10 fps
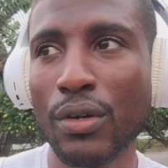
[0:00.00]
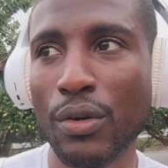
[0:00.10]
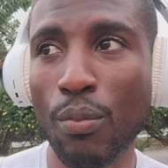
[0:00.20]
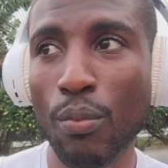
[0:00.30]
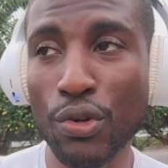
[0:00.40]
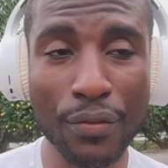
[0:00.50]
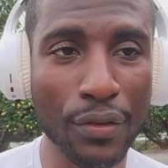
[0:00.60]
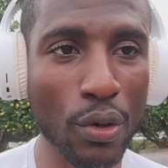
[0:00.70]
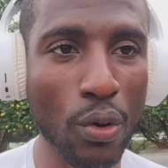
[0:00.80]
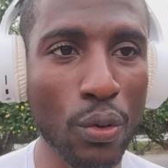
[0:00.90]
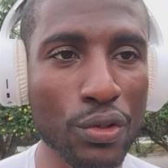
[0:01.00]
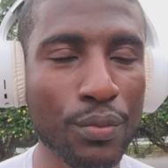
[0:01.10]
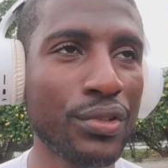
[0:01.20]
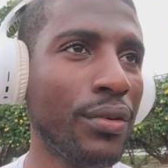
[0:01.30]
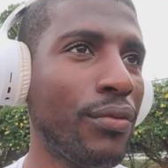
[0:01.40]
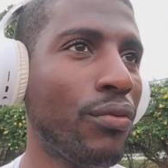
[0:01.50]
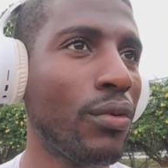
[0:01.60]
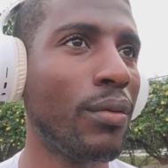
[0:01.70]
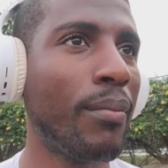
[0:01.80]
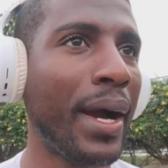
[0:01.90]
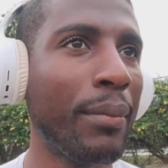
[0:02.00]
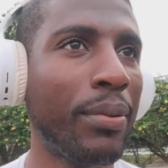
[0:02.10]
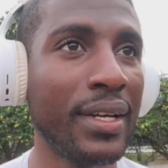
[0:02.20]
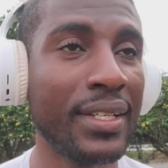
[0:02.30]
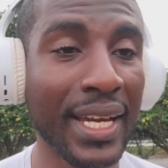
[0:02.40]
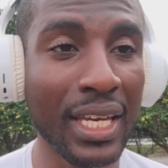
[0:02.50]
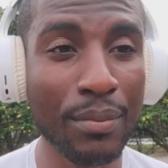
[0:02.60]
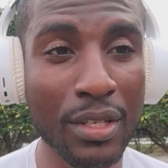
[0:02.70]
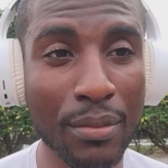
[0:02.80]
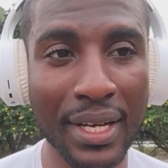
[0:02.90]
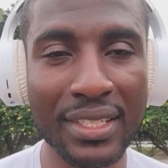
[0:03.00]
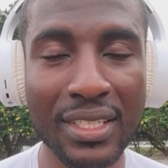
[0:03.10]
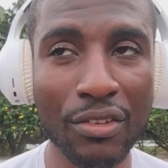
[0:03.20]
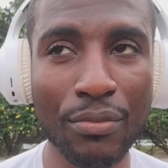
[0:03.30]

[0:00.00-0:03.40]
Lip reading: most of the goals, most of my plans, I keep to myself,